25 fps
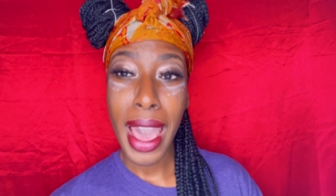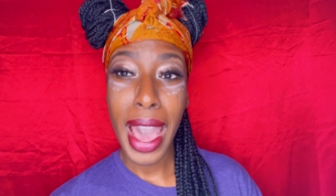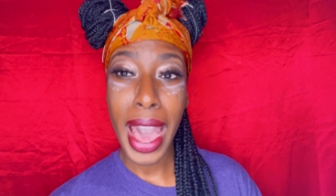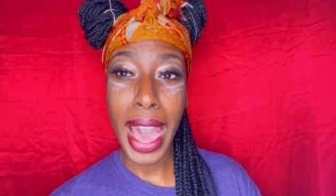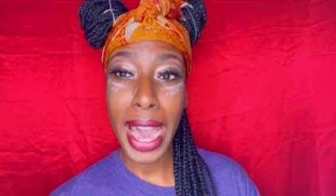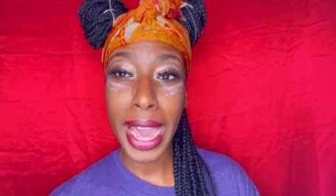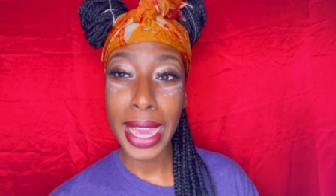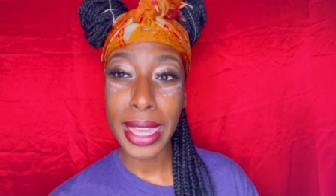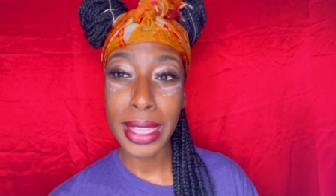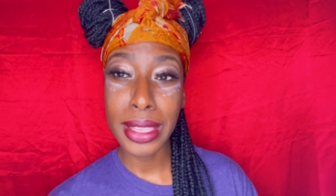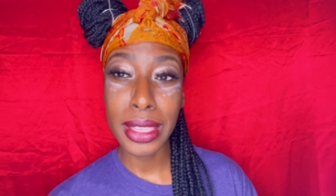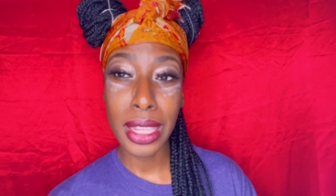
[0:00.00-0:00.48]

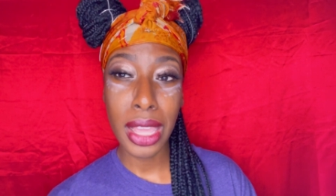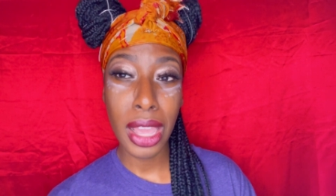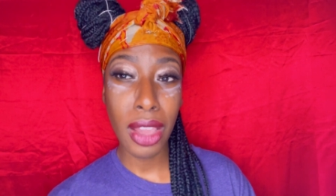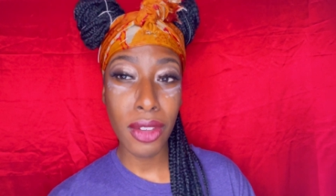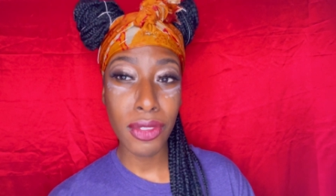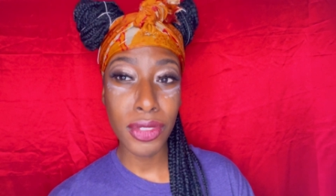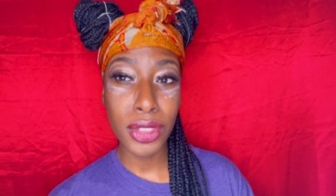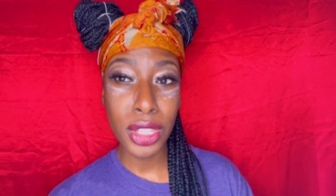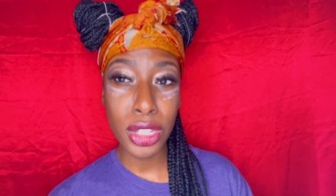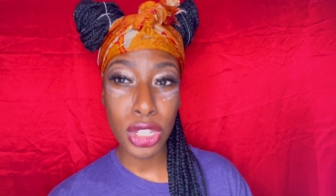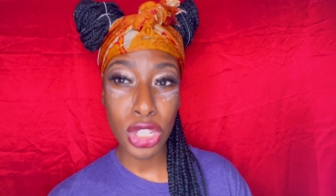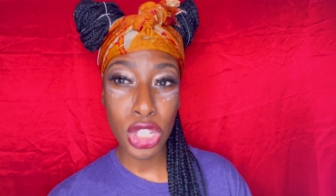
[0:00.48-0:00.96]
I
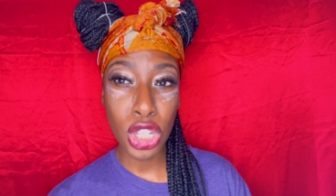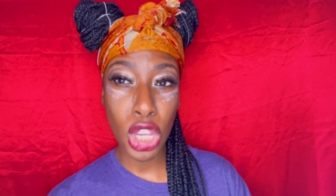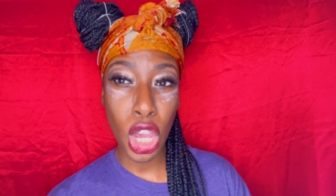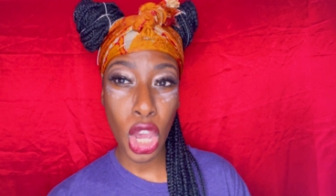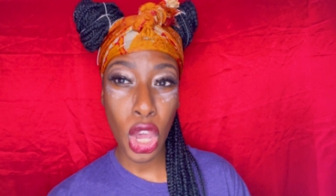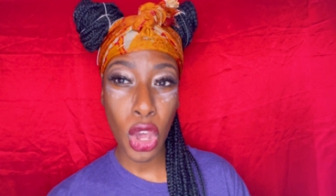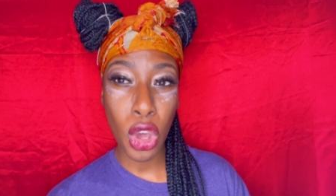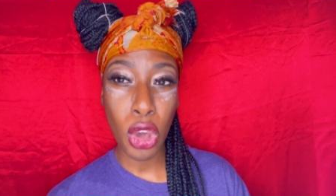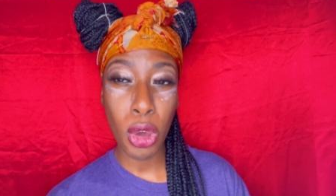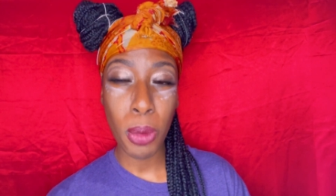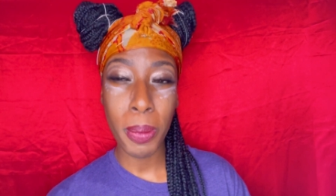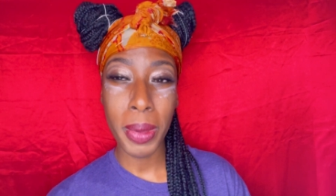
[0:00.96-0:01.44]
love the
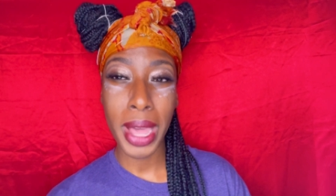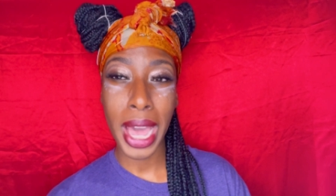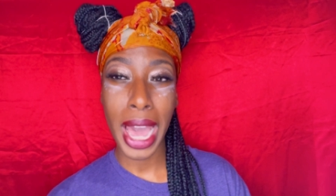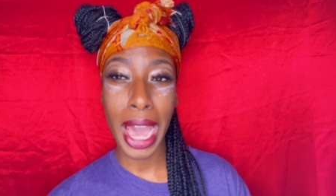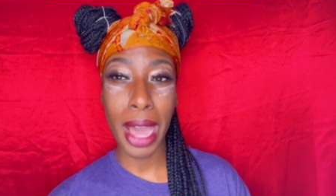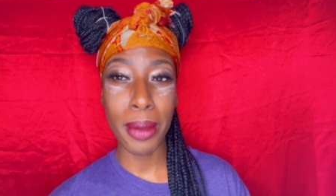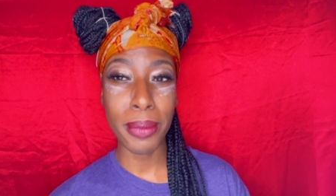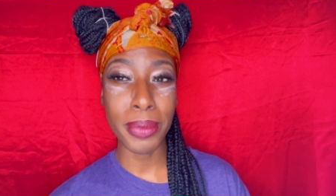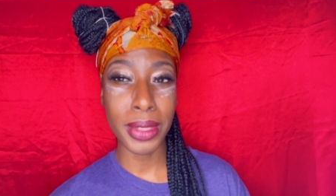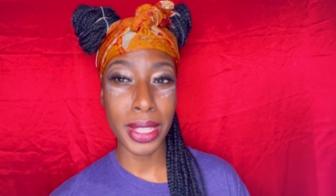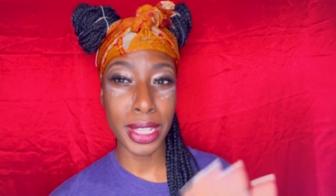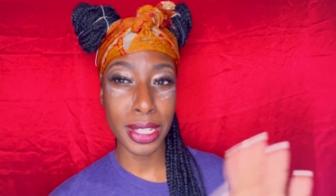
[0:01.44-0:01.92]
show,
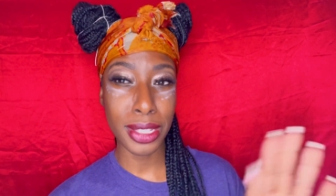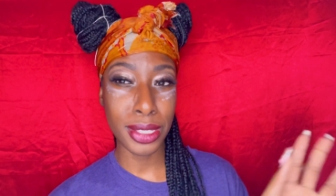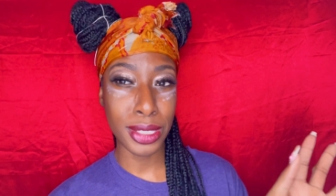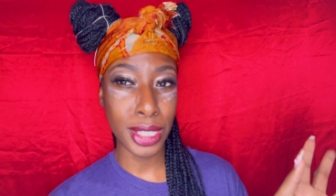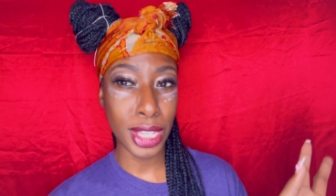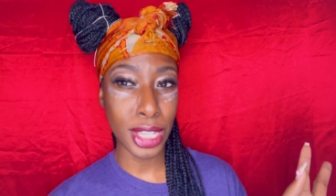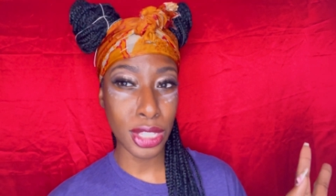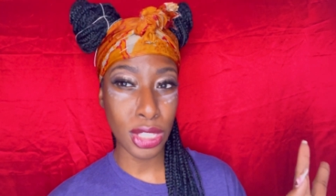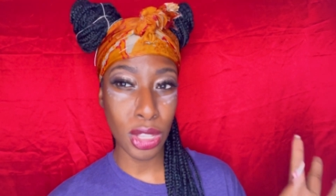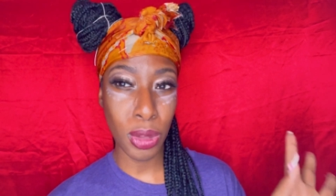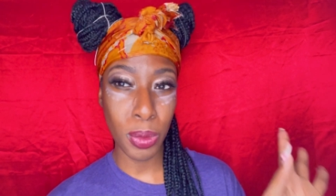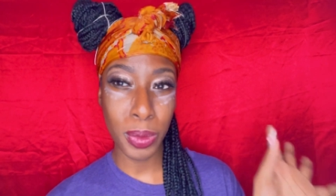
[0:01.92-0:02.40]
but this
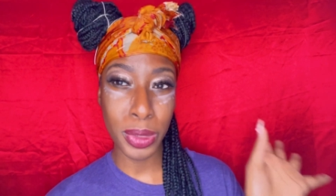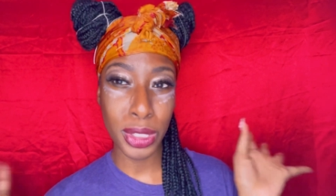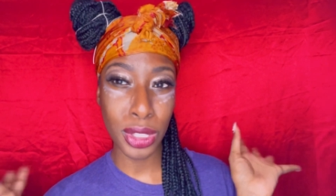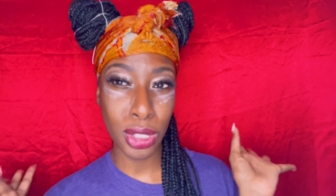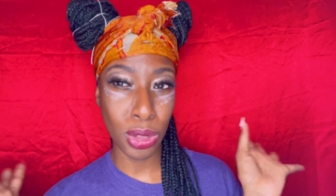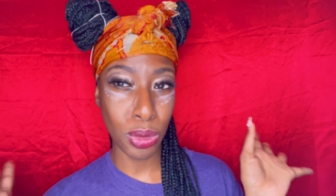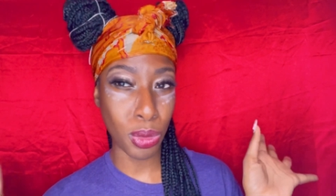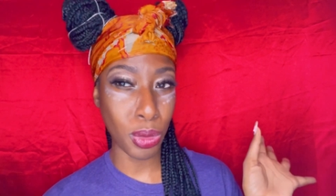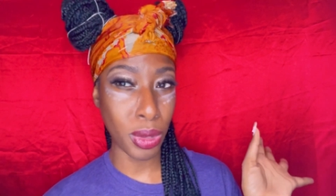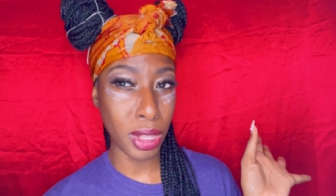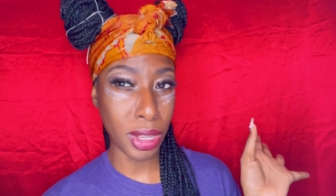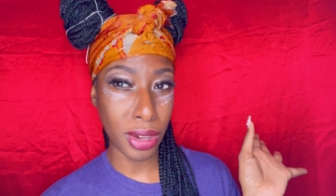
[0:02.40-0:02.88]
season was a
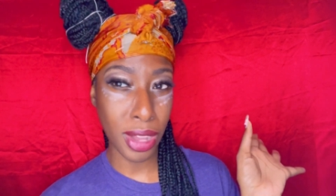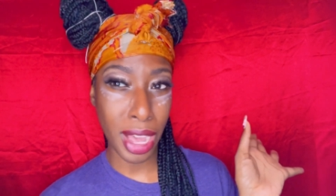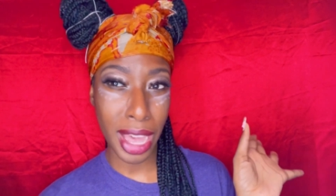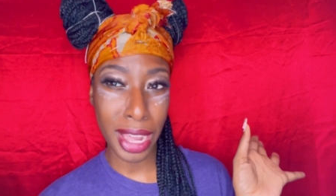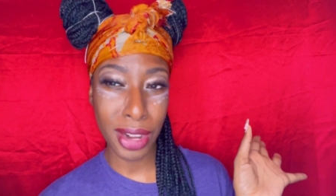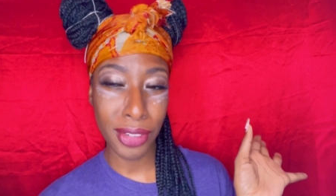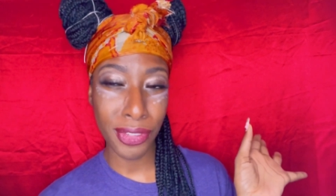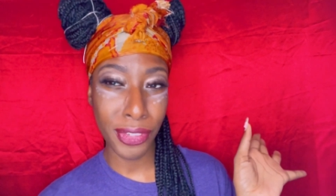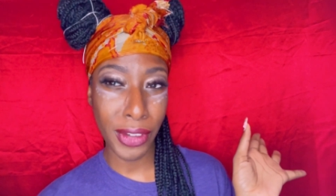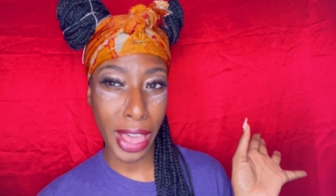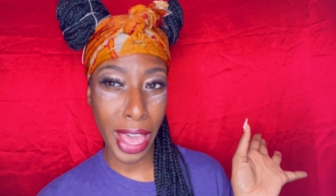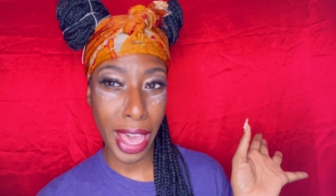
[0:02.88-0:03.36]
3 out
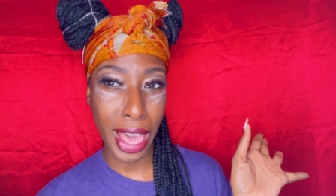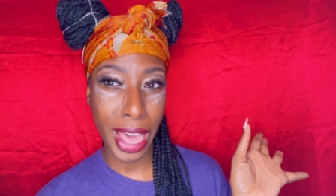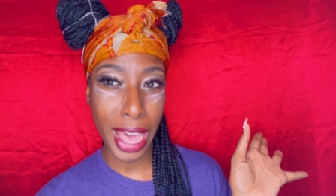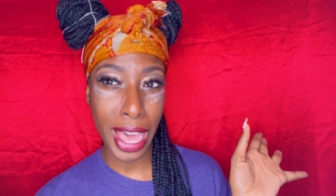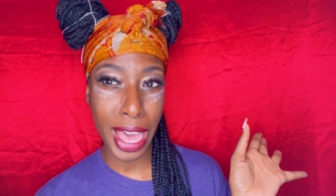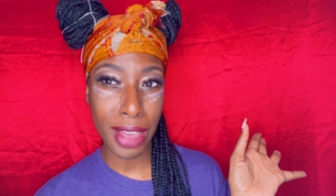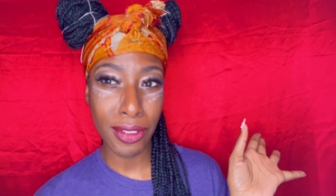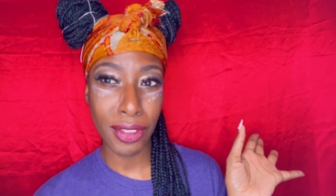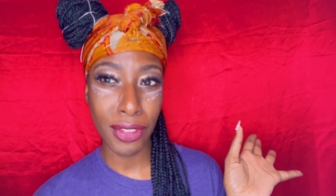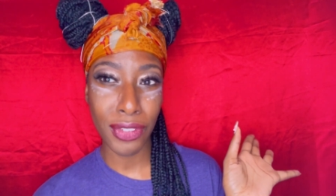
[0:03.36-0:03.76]
of 5.